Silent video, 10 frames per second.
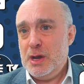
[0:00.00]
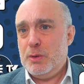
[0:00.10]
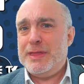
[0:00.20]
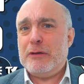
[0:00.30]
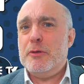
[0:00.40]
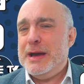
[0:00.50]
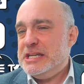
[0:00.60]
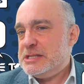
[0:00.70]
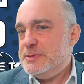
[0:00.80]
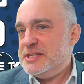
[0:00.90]
Well, that
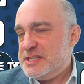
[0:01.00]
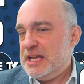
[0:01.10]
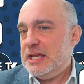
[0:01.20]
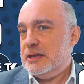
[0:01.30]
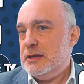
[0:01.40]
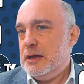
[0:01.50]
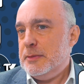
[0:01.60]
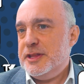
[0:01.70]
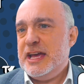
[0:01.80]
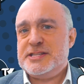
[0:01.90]
remains to be seen.
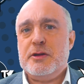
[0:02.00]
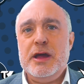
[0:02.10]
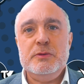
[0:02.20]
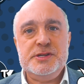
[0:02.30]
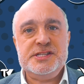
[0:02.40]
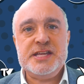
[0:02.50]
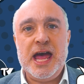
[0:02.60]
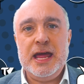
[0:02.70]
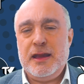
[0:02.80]
But the SRA would say,